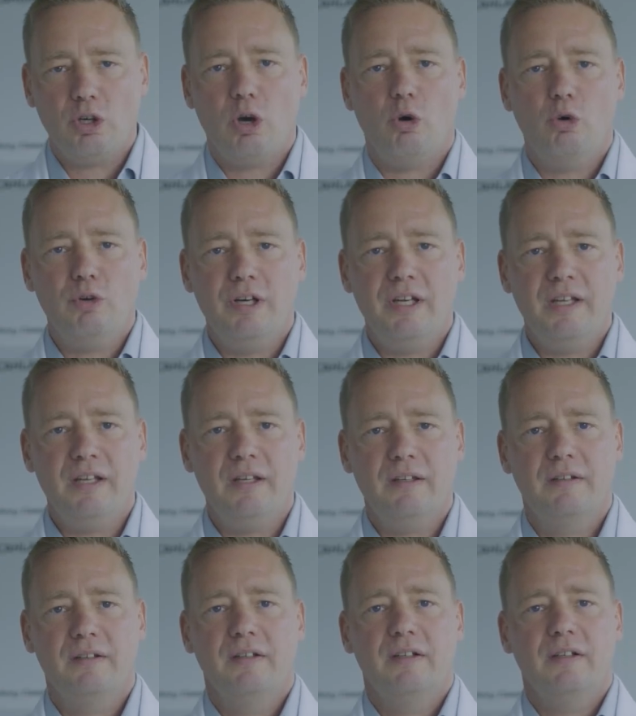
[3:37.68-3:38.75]
only
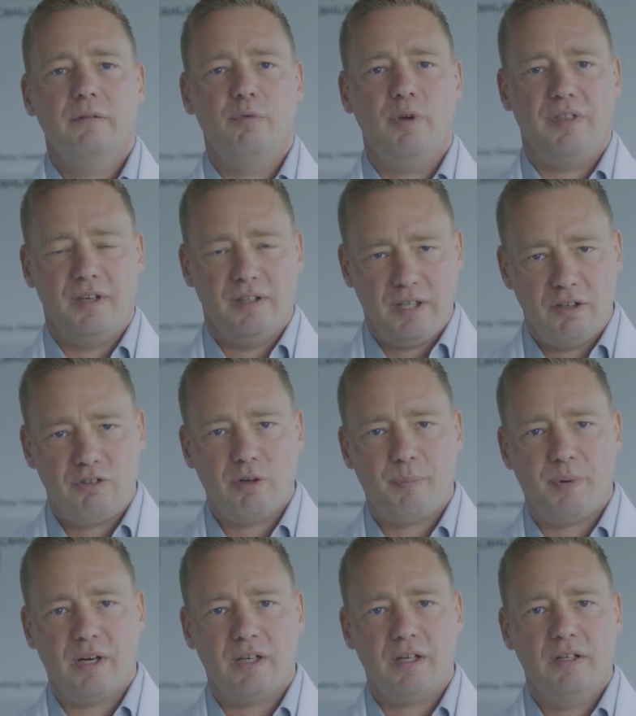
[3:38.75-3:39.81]
within Tetra
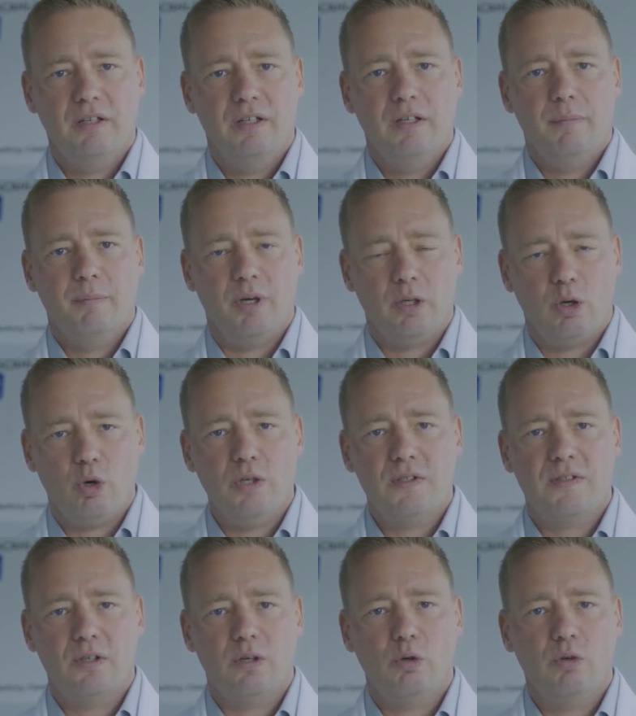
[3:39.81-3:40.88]
Pak, but
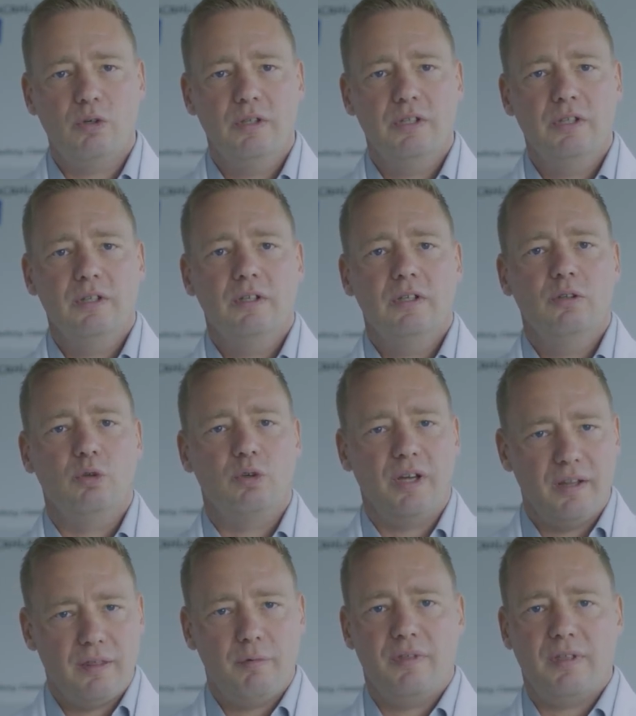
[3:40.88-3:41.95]
also
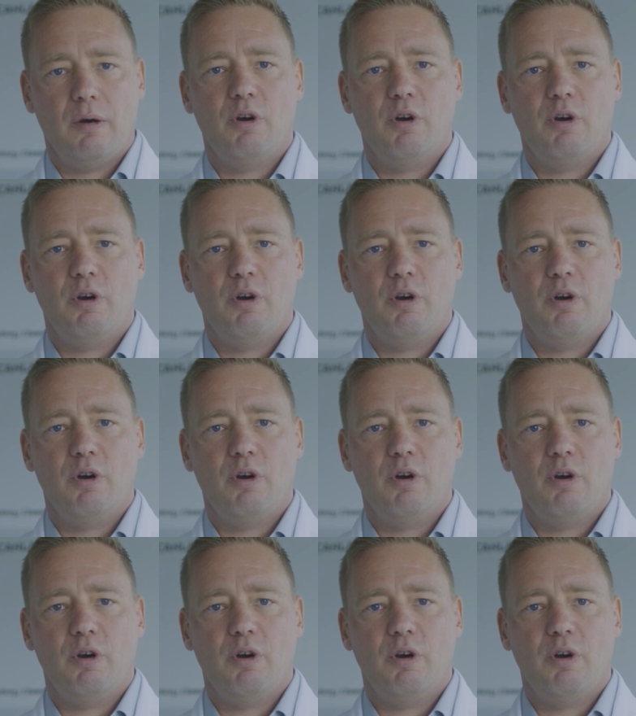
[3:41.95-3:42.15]
together with our